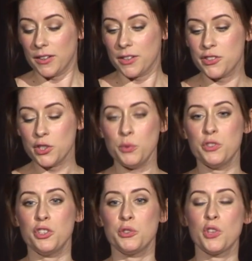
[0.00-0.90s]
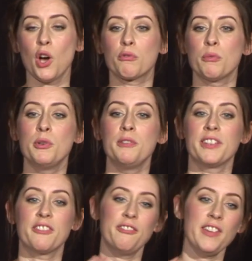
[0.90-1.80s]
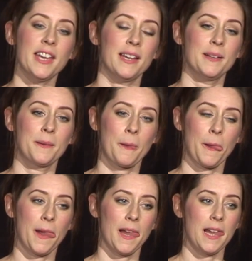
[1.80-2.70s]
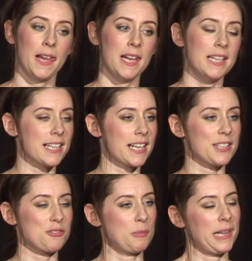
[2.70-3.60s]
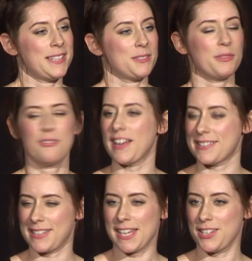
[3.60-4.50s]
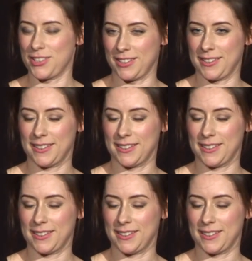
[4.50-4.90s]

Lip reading: as soon as you start removing fear, it gets replaced with fascination.